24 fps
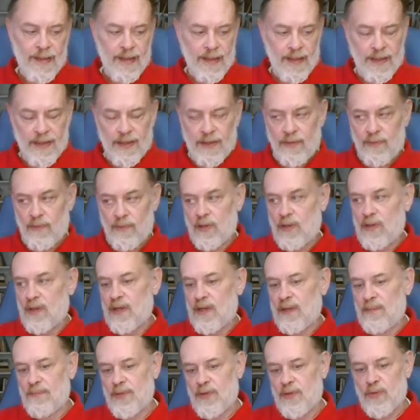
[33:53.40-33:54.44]
And here will
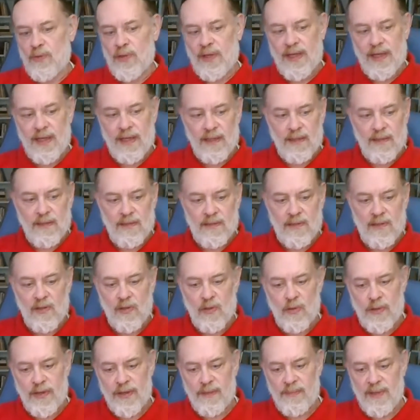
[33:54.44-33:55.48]
come no an end.
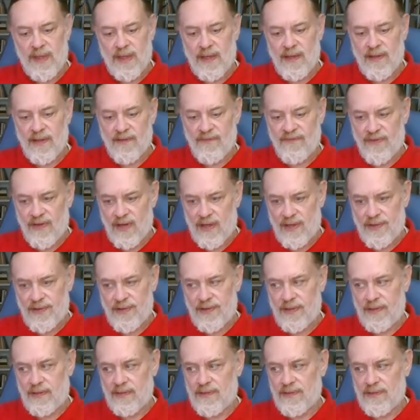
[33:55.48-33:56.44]
Glory be to the Father,